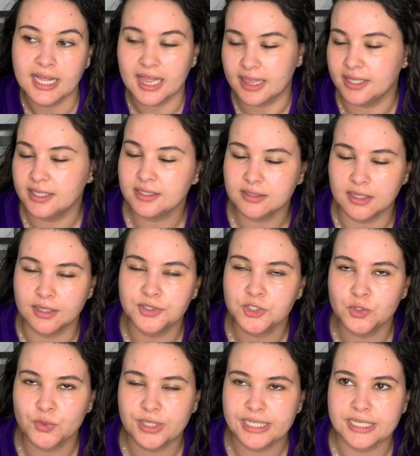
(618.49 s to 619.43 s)
this
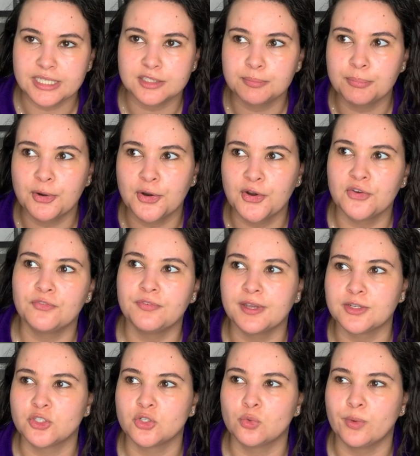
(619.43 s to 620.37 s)
sunscreen is
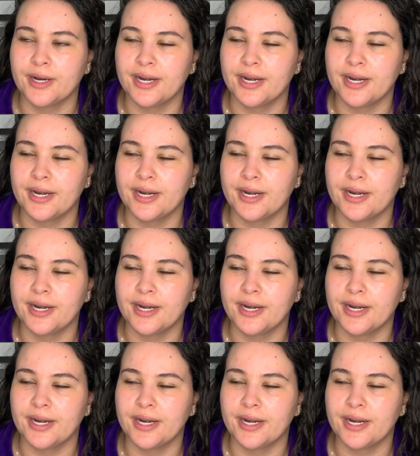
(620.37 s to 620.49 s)
perfect to